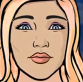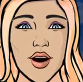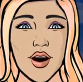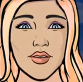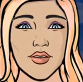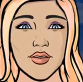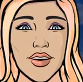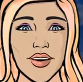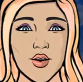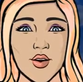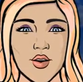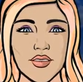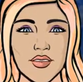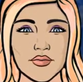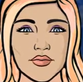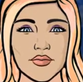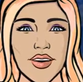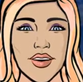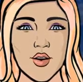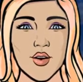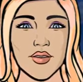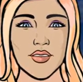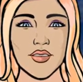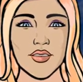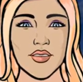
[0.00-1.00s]
and
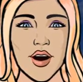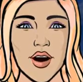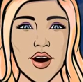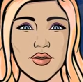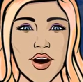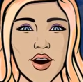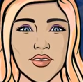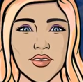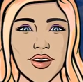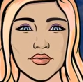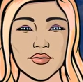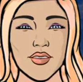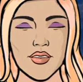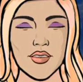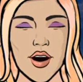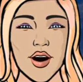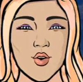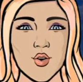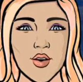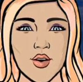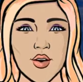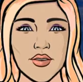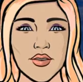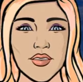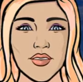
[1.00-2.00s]
ESPN cited him as
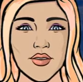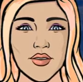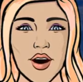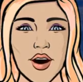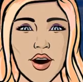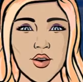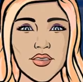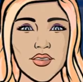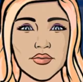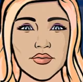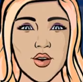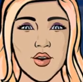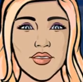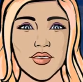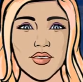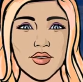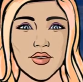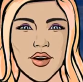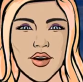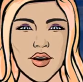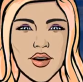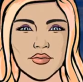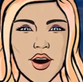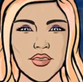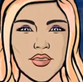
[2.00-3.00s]
the world's fourth
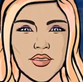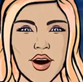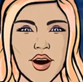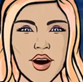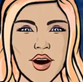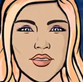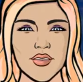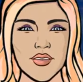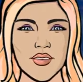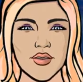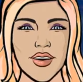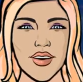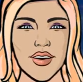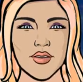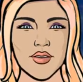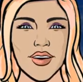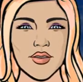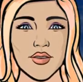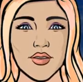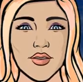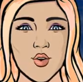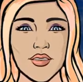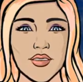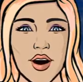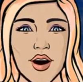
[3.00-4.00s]
most famous athlete
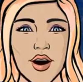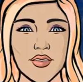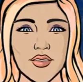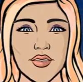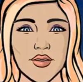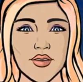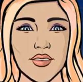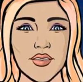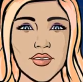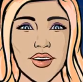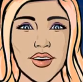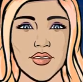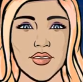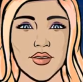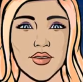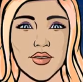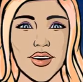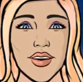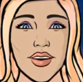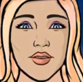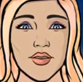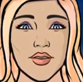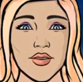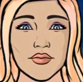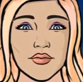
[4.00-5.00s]
in
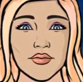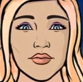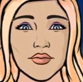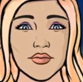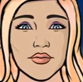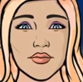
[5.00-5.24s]
2016.